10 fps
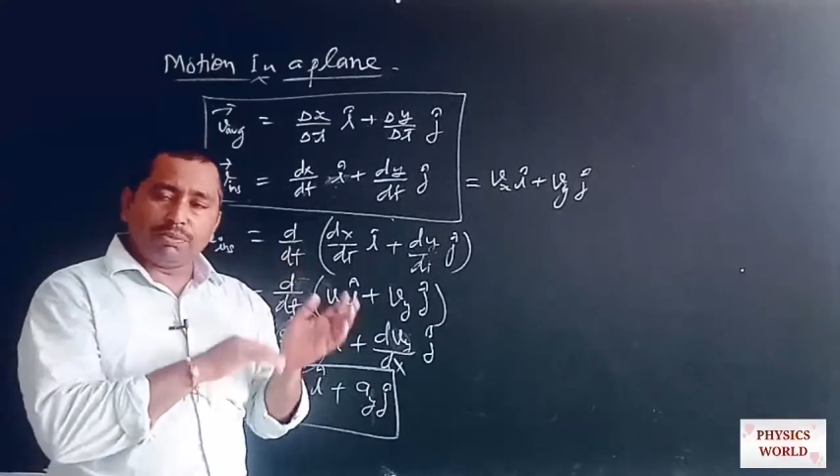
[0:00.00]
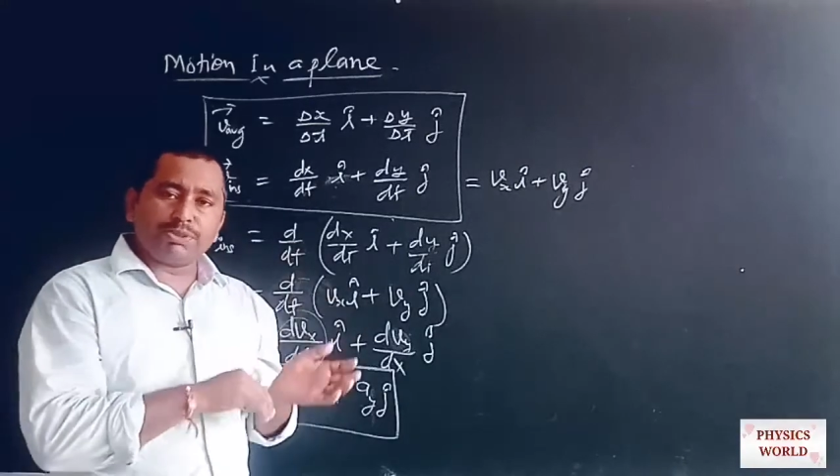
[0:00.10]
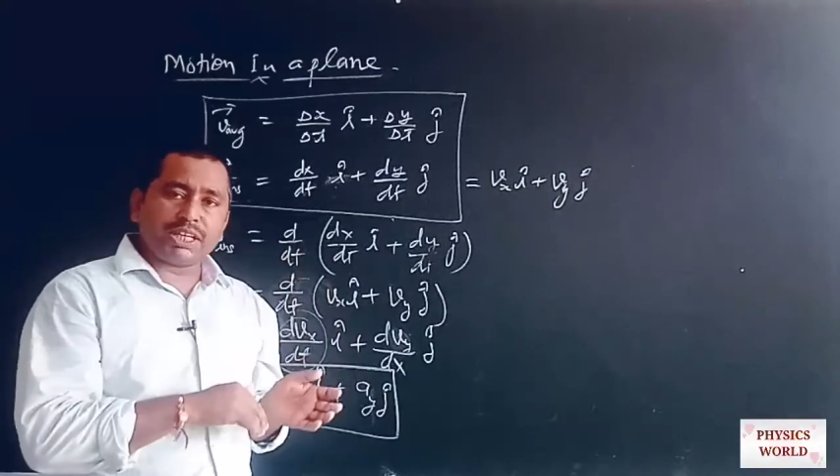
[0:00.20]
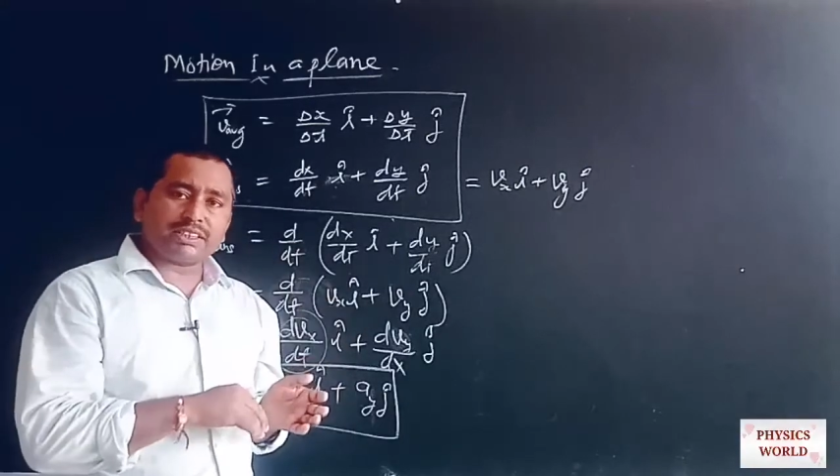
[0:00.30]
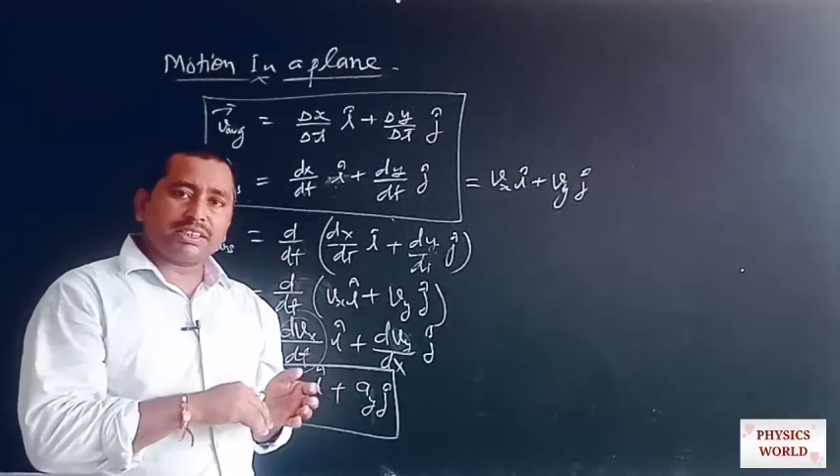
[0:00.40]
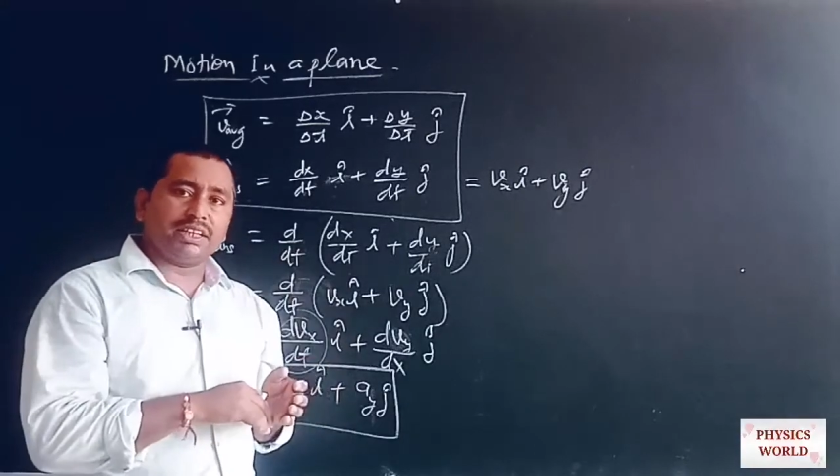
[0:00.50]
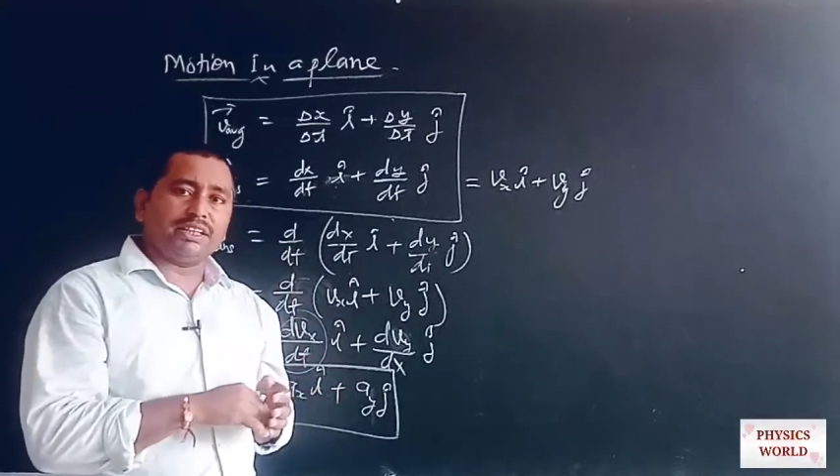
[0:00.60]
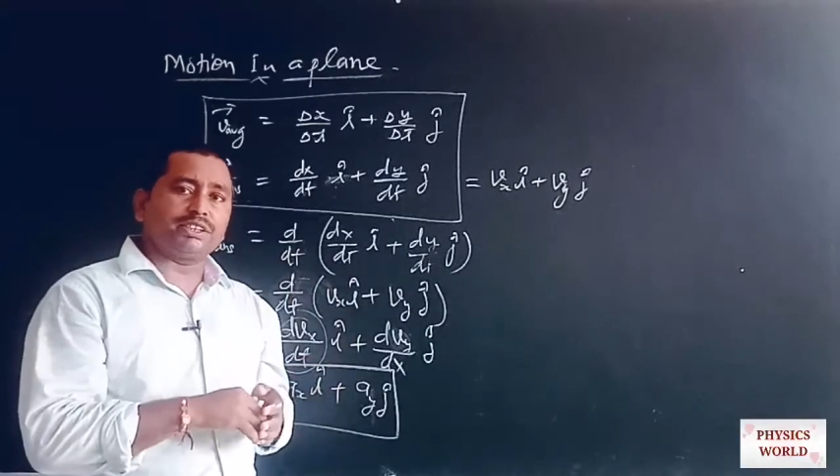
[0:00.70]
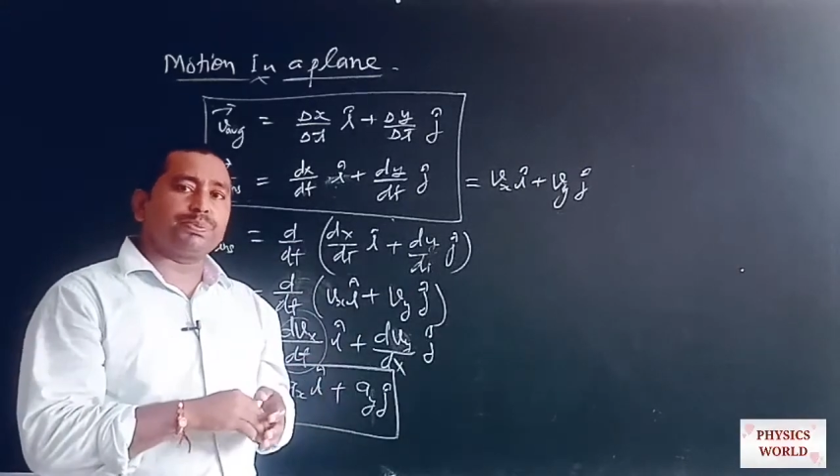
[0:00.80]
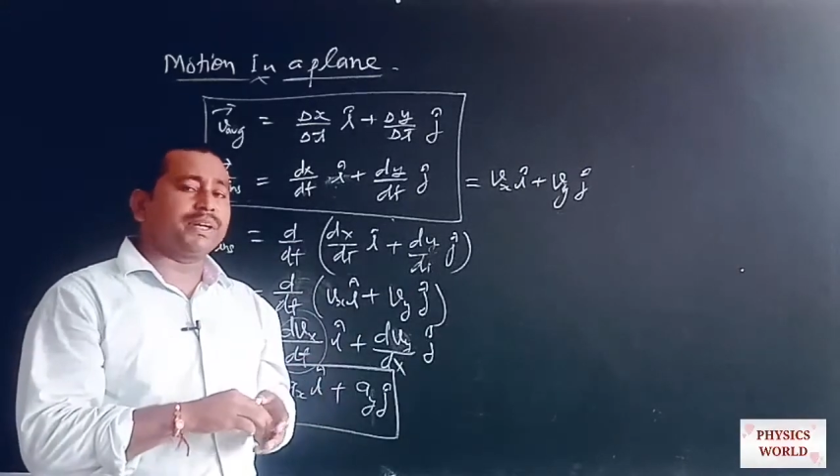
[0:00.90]
object
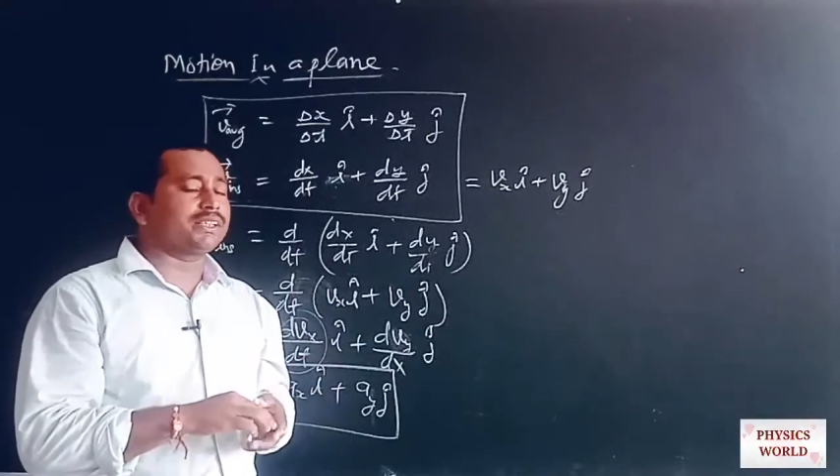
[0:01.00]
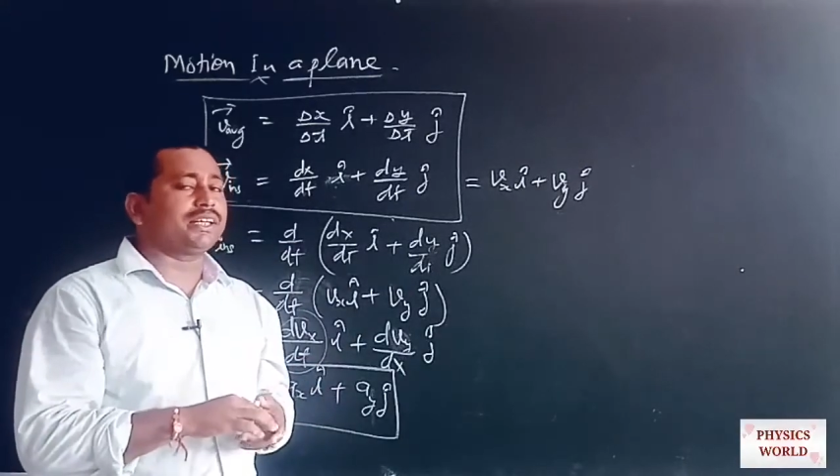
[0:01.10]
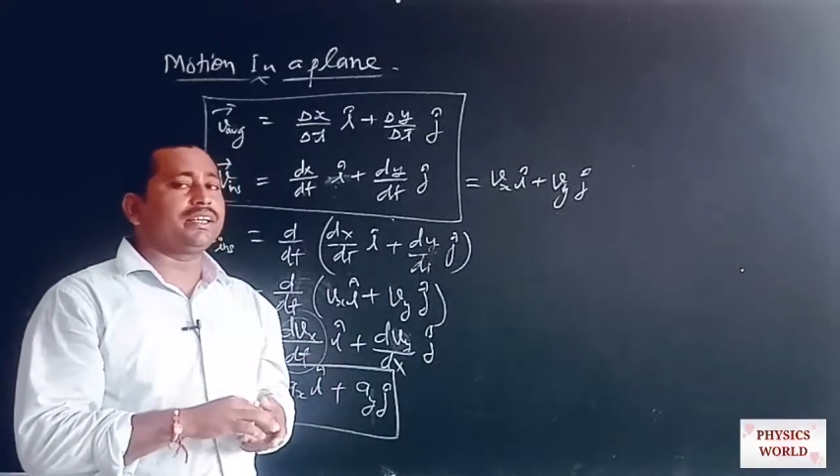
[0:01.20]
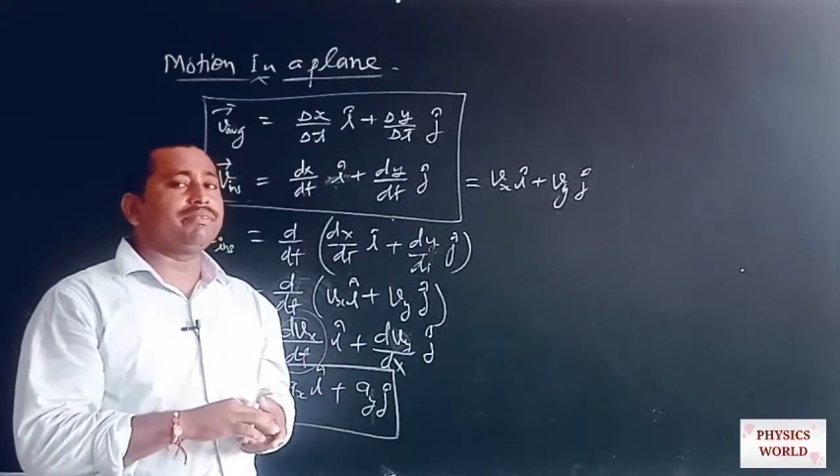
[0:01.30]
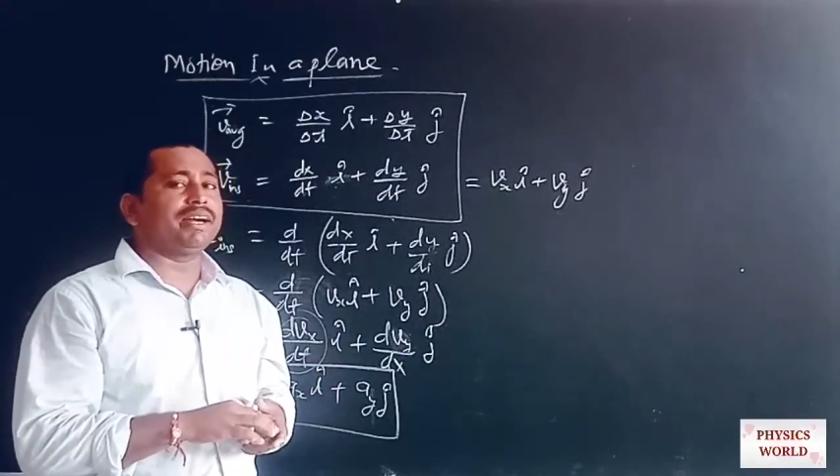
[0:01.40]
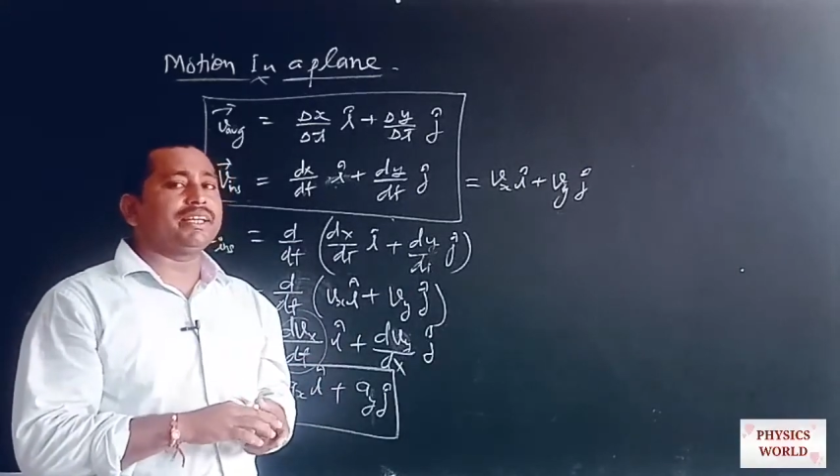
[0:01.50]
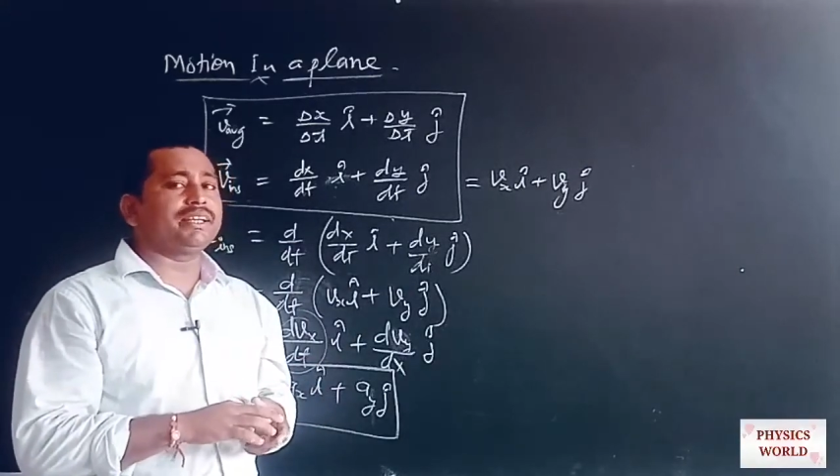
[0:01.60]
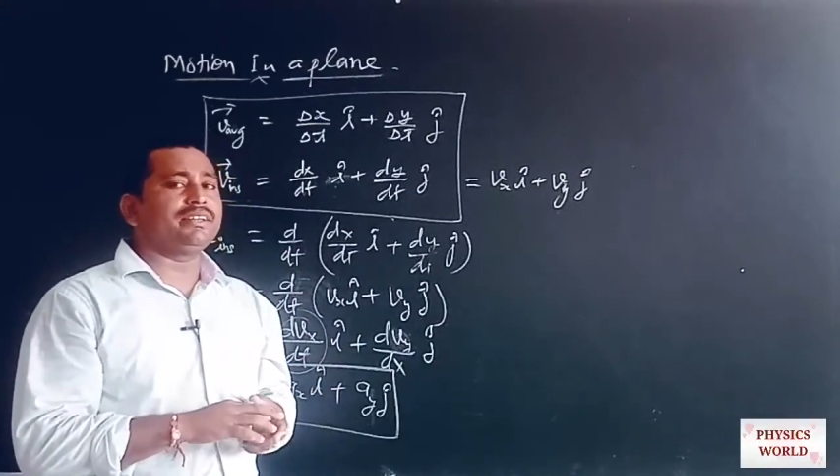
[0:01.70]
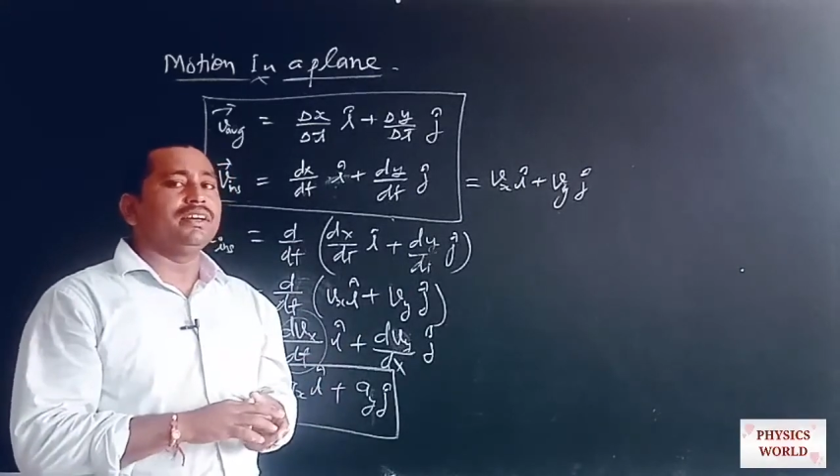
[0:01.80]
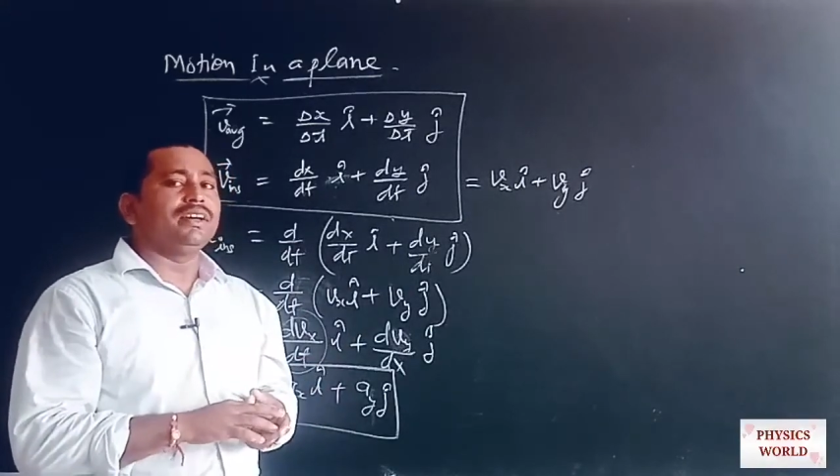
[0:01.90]
is further divided